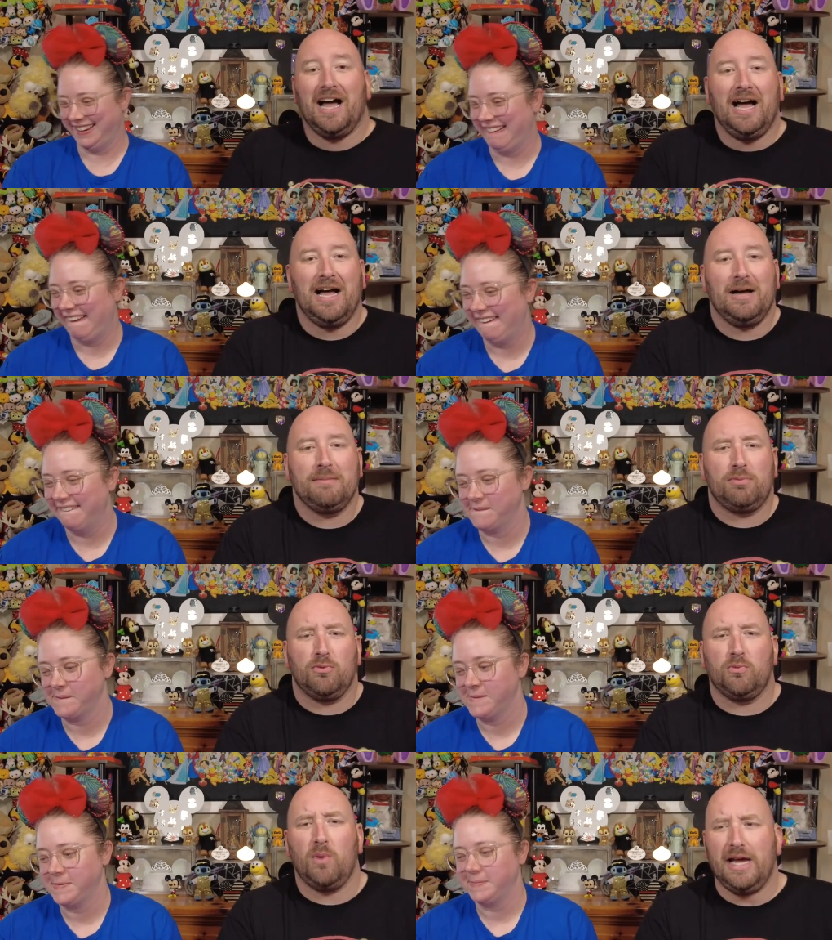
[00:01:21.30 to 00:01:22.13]
Speaker 1: uh,
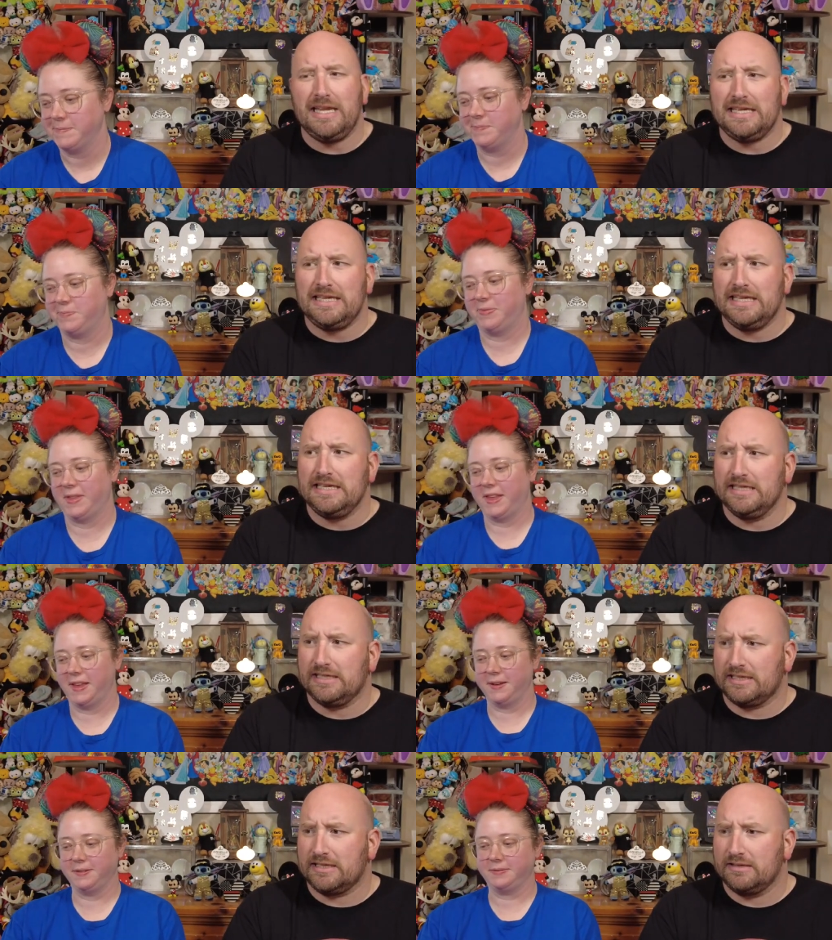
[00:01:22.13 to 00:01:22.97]
but what
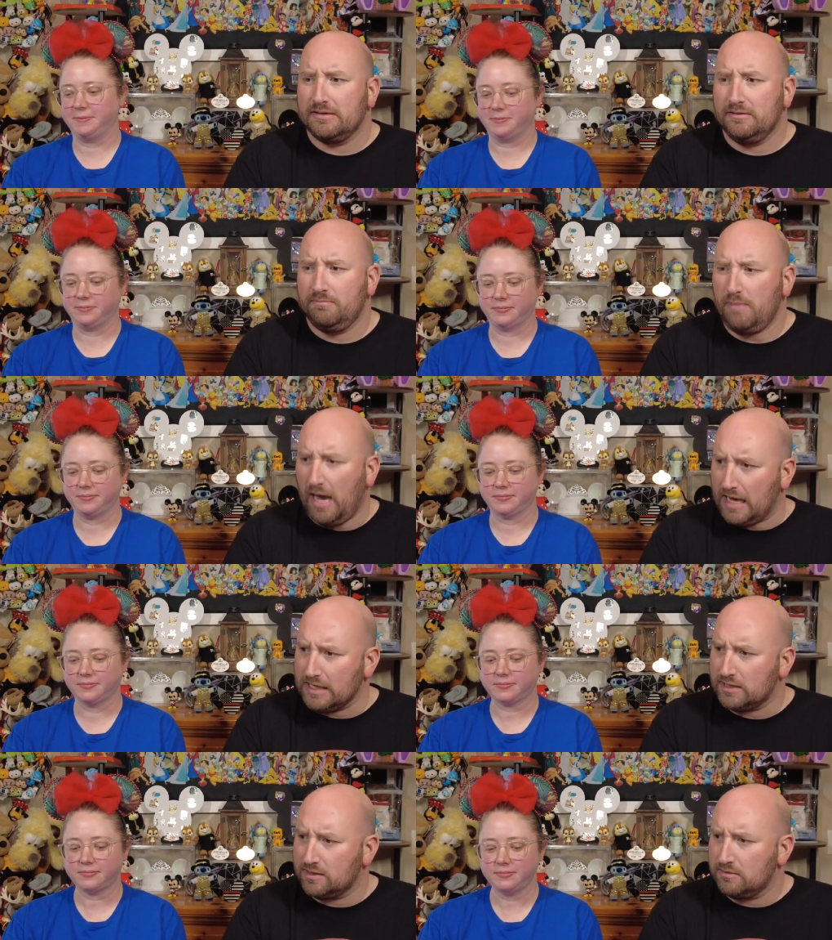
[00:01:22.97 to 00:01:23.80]
is
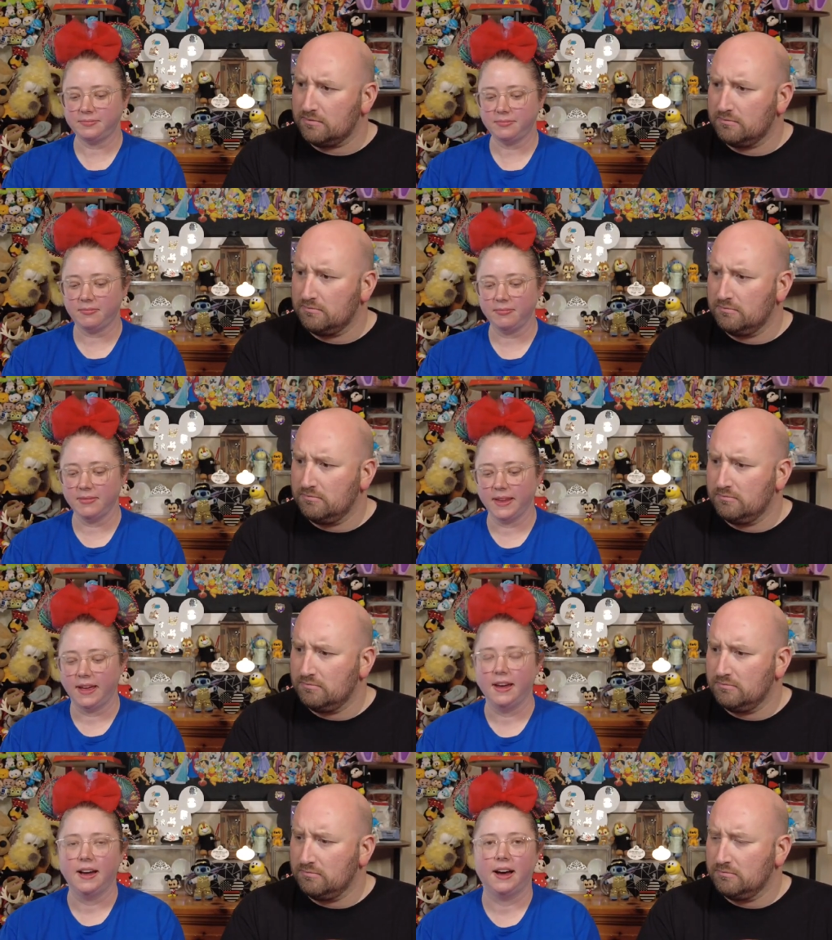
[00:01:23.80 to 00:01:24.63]
Speaker 2: MACS?
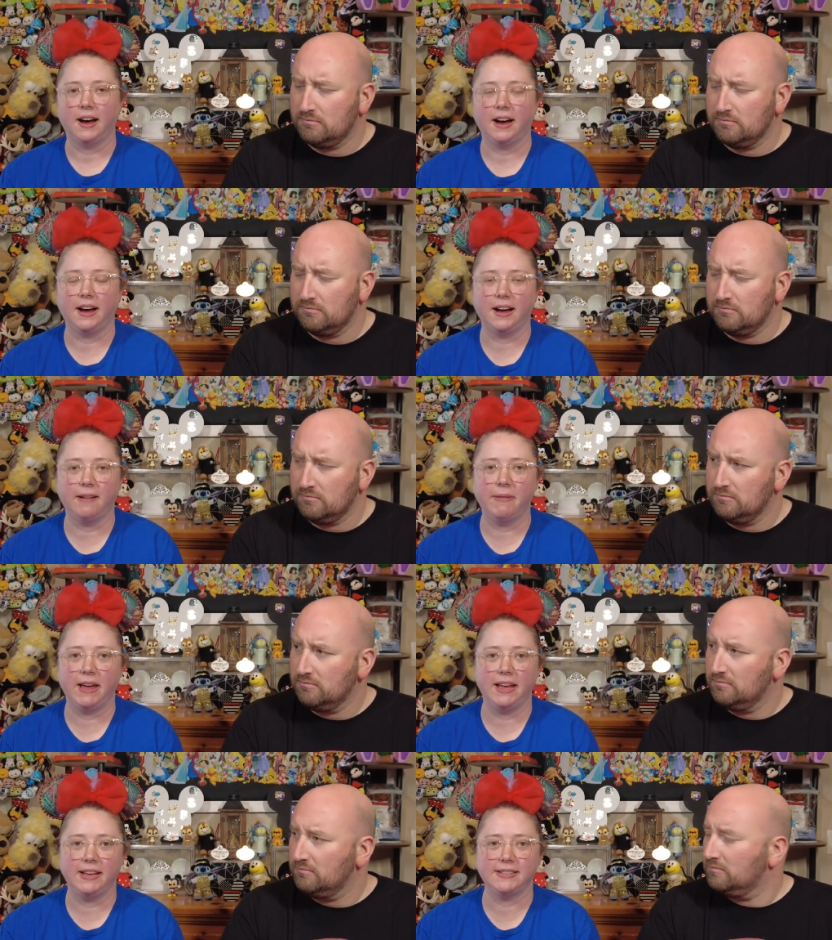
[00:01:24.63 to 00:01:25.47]
Um,
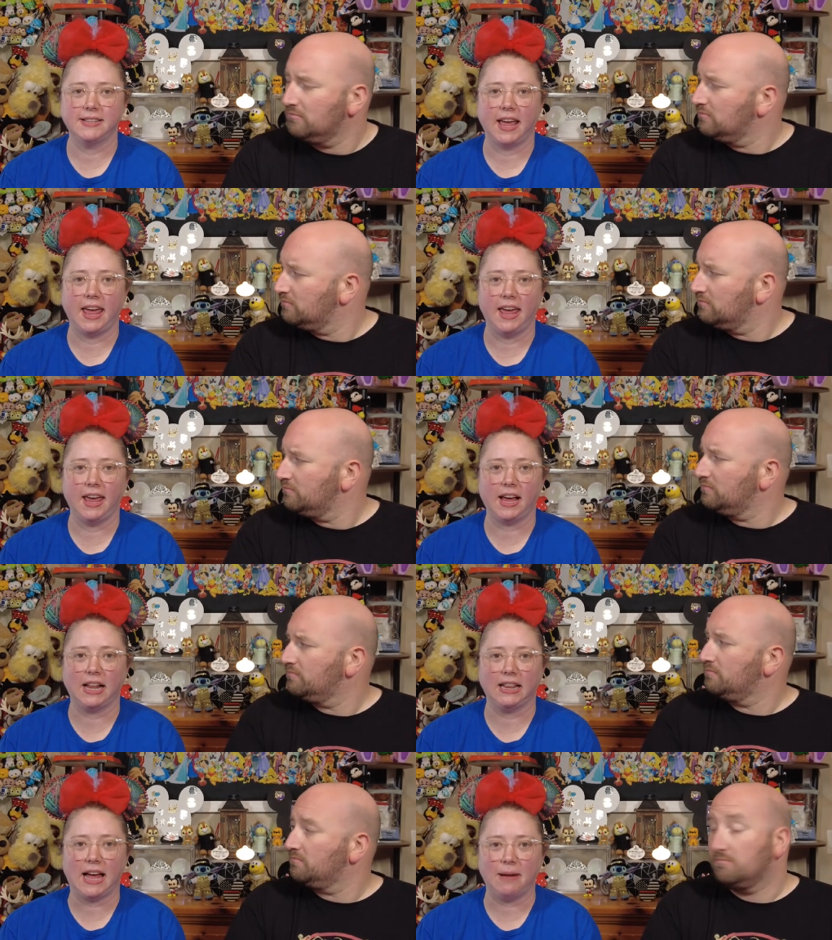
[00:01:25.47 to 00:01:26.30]
it's a
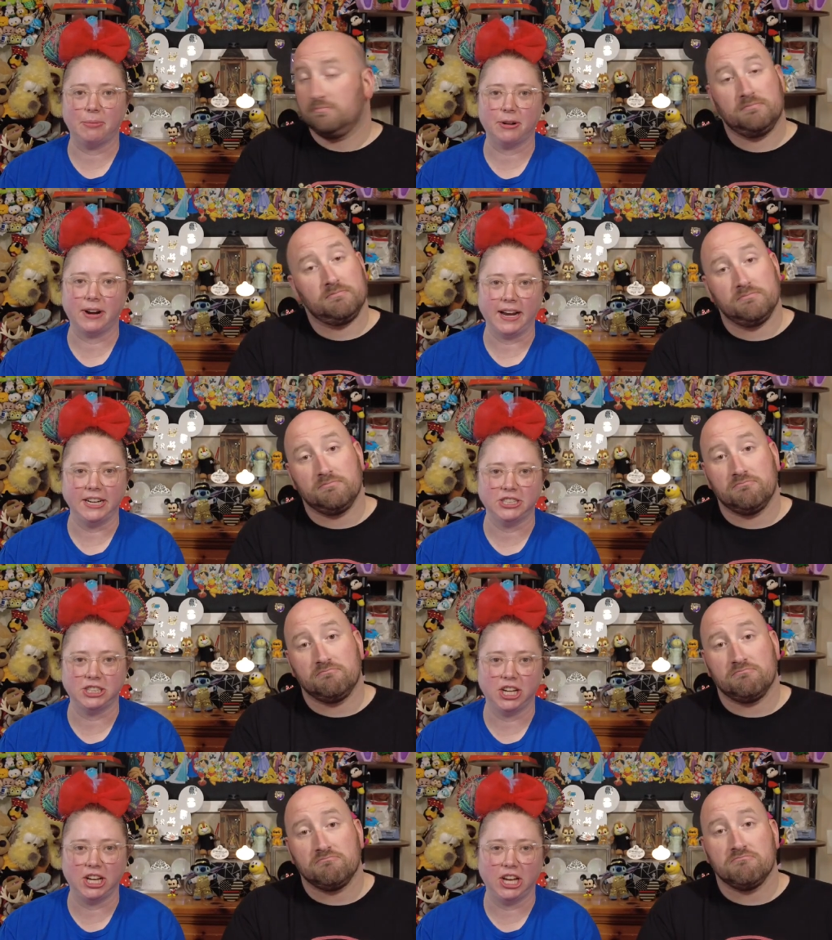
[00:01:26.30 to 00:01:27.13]

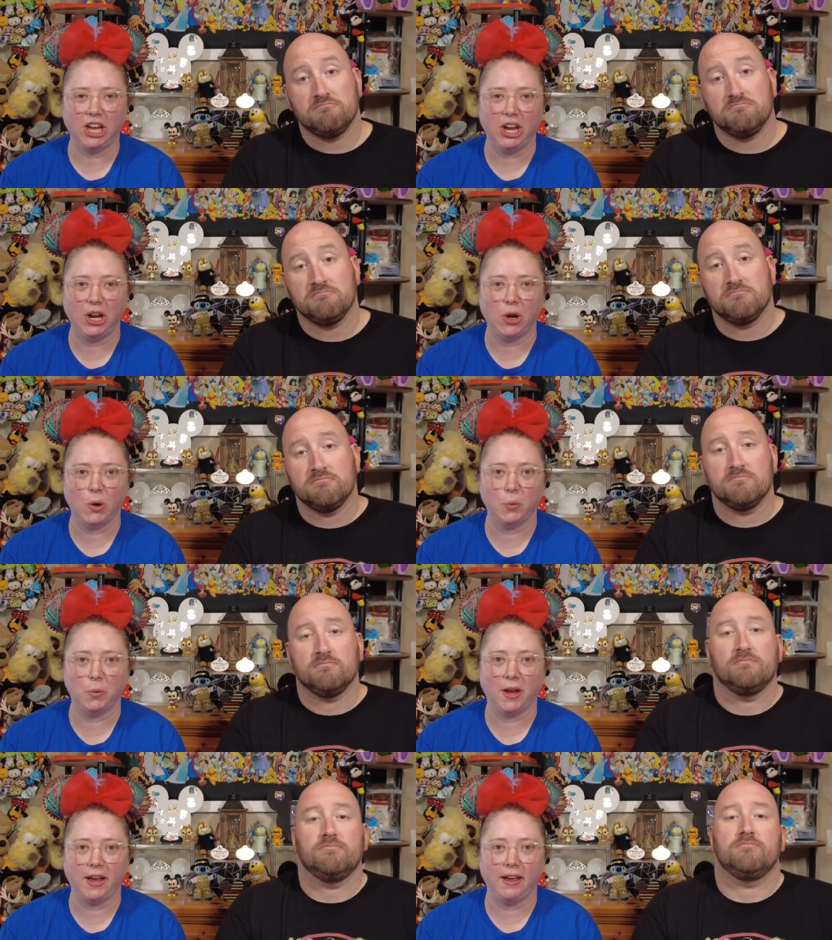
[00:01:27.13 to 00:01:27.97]
collaboration
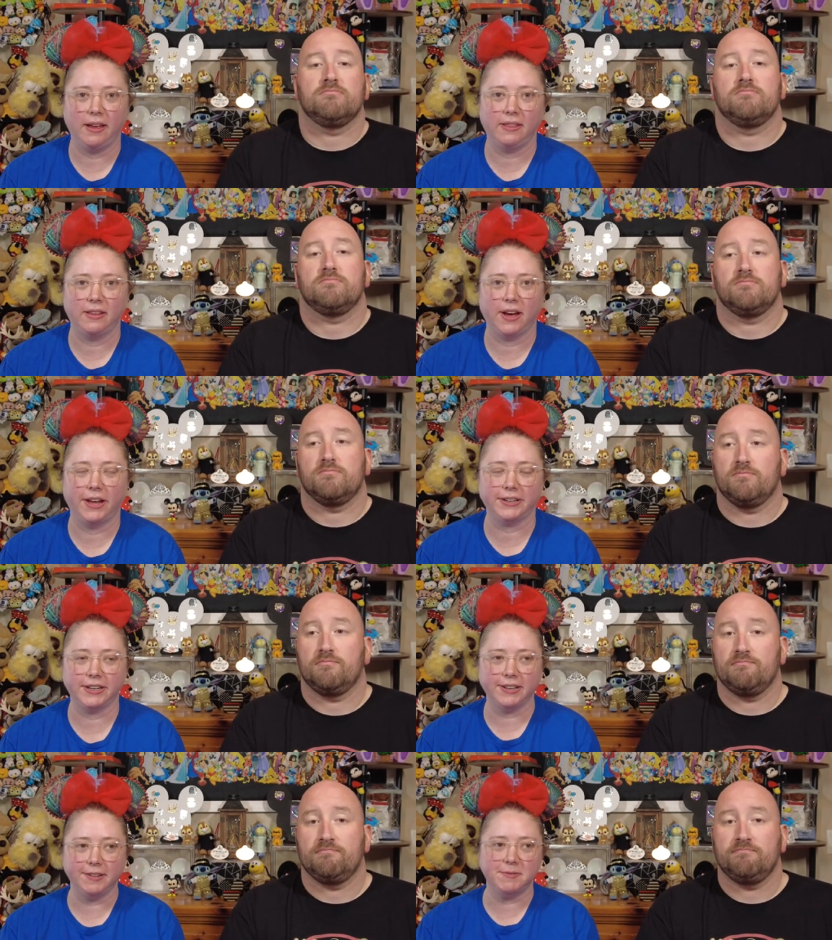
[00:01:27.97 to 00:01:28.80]
with
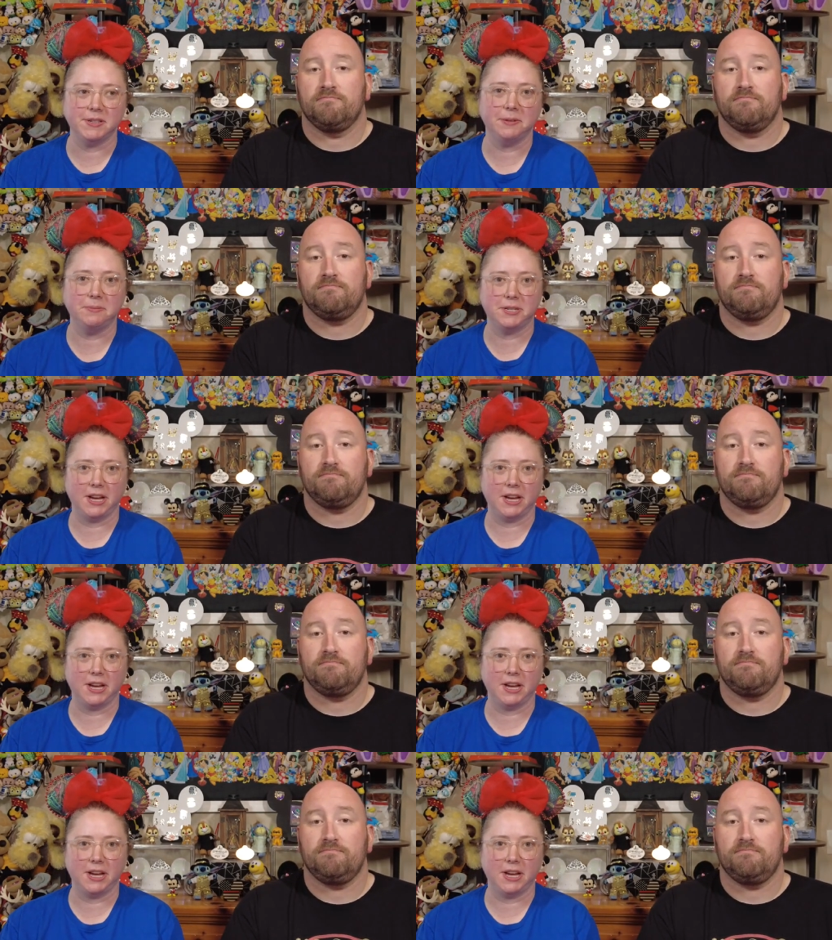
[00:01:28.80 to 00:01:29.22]
other YouTube